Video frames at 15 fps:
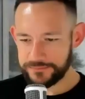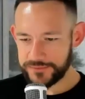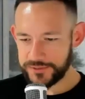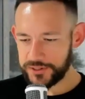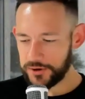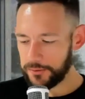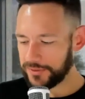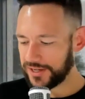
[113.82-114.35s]

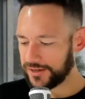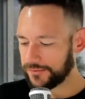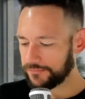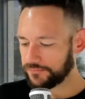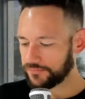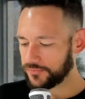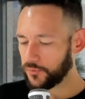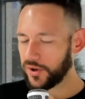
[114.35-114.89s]
you know me.
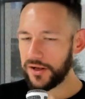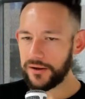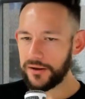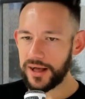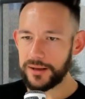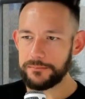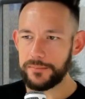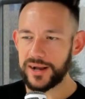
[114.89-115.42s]
Wow. Well,
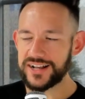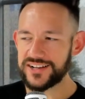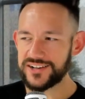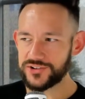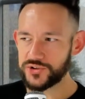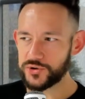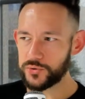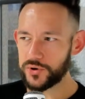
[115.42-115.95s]
I'm
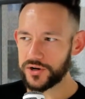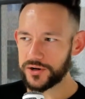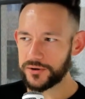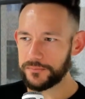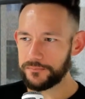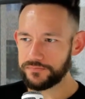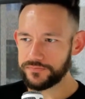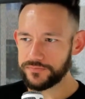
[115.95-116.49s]
biking to work,
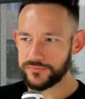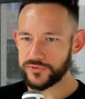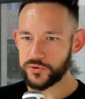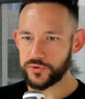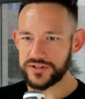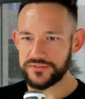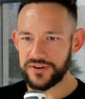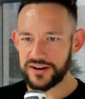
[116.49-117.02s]

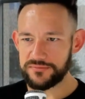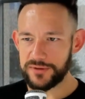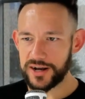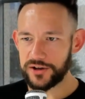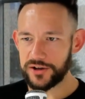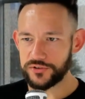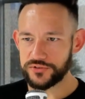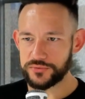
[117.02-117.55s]
25
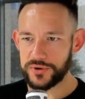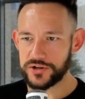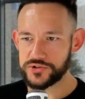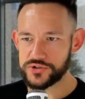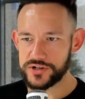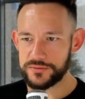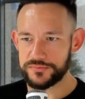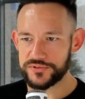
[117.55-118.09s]
miles round
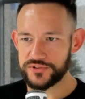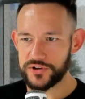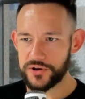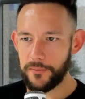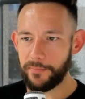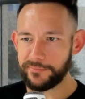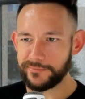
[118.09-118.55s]
trip. So